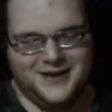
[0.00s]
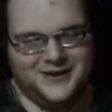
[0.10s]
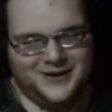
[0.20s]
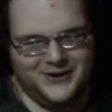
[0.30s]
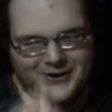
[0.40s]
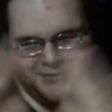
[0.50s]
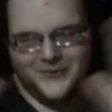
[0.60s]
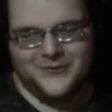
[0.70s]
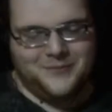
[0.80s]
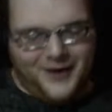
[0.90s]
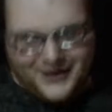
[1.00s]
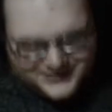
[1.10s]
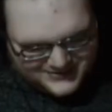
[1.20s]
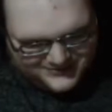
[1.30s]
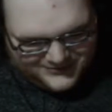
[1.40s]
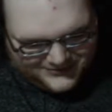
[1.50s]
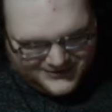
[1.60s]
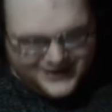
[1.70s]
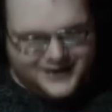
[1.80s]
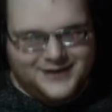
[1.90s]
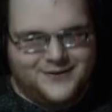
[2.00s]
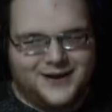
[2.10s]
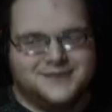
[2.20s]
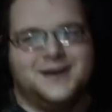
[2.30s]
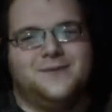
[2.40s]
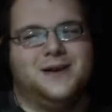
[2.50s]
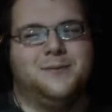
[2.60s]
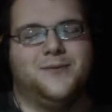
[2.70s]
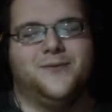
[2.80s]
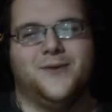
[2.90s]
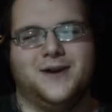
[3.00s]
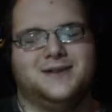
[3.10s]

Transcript: no possible negative activity before.